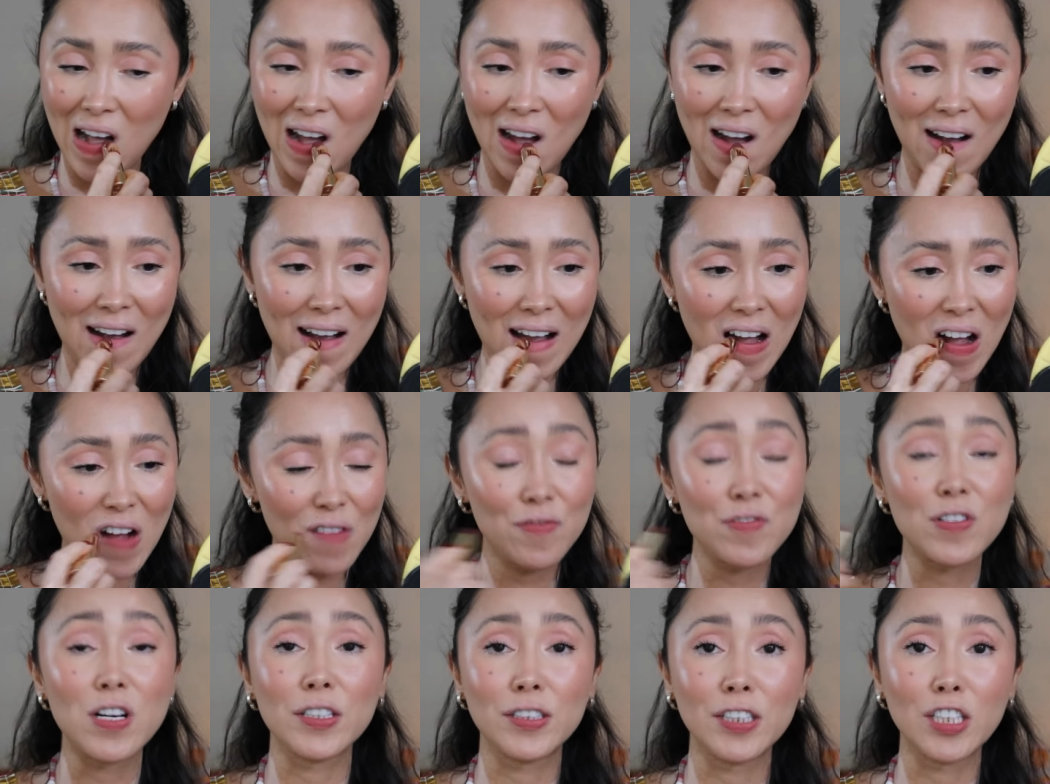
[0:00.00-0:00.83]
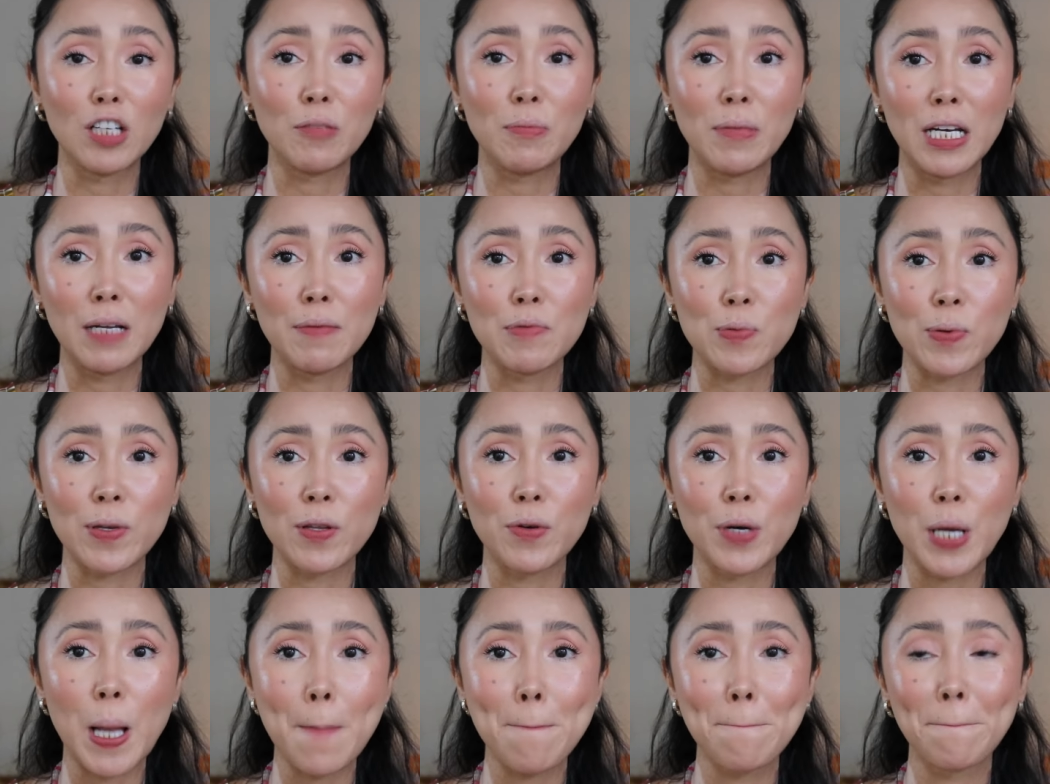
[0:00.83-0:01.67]
I have nothing on my lips, by the
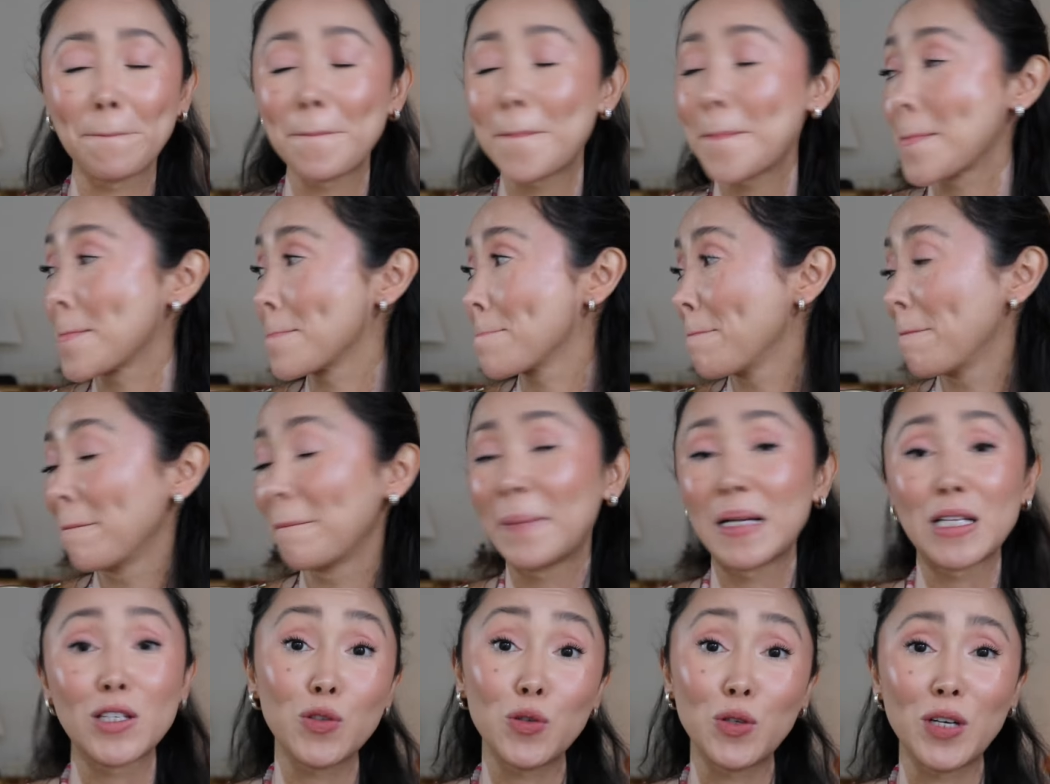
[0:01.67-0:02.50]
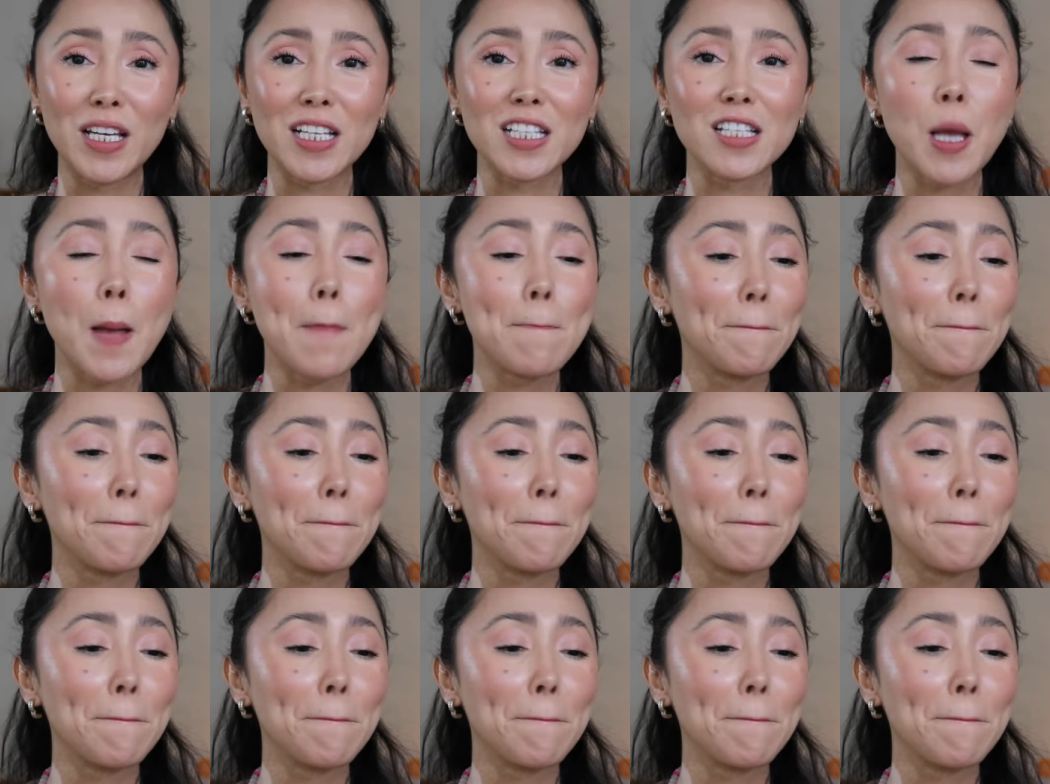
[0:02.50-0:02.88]
way. Too late.